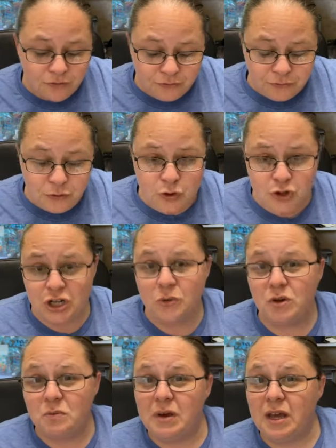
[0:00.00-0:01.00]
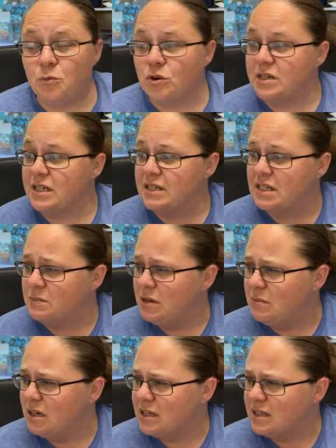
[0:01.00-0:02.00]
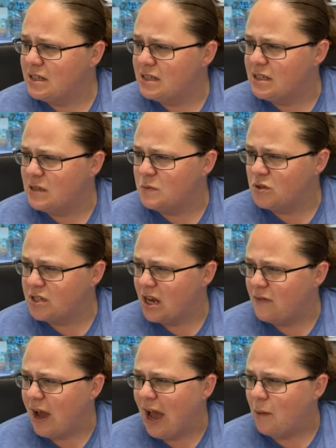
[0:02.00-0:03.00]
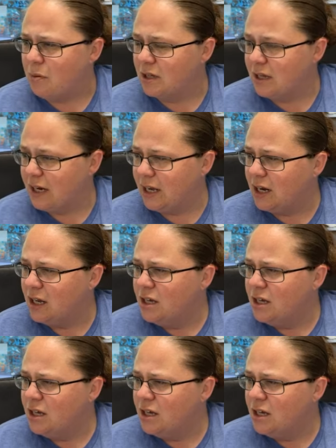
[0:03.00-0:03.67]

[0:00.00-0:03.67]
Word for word: Fuji would make more sense to me because this is supposed to have apple in it.